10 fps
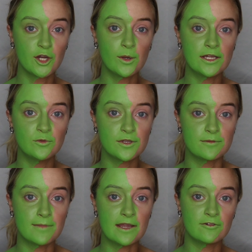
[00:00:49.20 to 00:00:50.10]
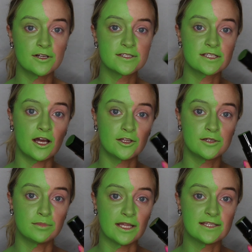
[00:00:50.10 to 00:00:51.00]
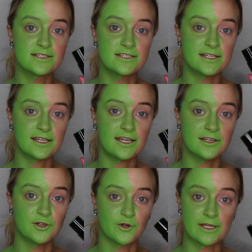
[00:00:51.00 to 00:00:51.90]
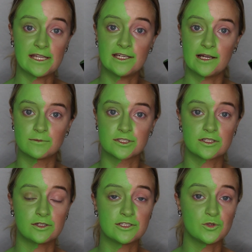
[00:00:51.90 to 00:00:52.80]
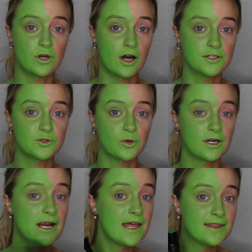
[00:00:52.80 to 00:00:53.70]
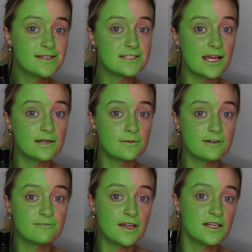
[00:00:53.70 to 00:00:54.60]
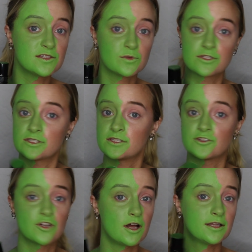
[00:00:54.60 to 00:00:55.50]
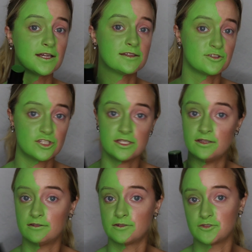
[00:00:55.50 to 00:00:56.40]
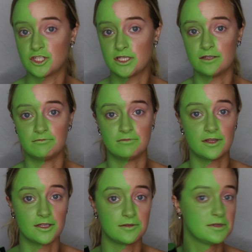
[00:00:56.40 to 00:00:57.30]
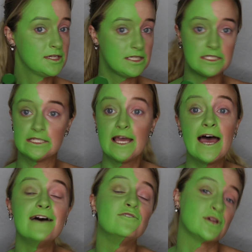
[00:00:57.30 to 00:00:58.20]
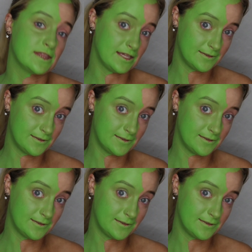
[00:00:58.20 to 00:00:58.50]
Going in with Mayron's color blend stick in green, I'm just going to contour this side of my face, which is the jawline, the cheek, the chin, the everything.